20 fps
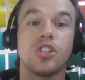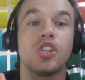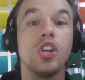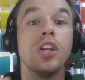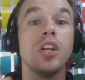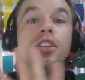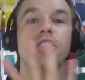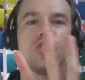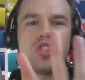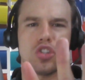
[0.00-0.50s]

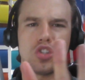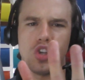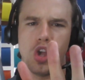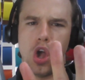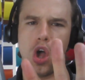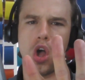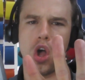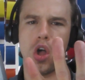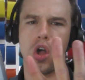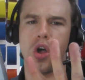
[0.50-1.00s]
Good,
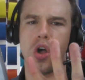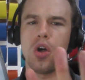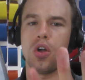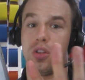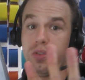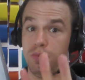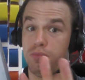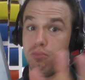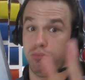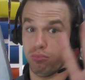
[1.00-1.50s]

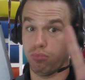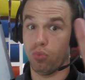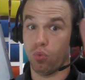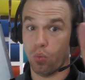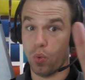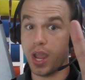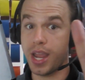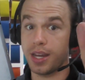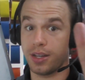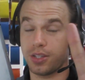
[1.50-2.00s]
stall,
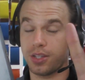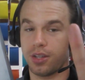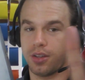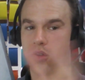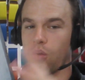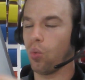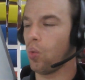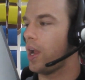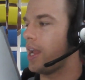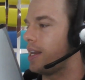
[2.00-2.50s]
wait,
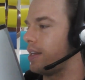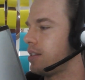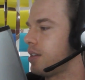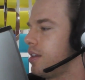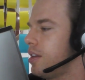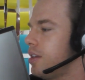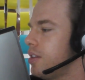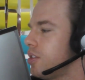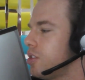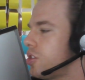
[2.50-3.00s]

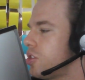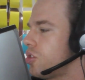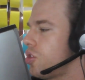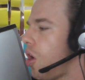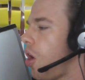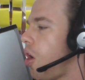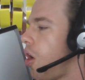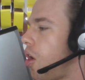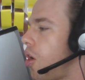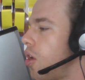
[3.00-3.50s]

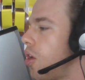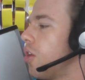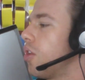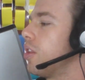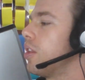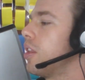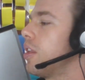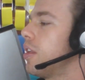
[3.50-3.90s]
stall.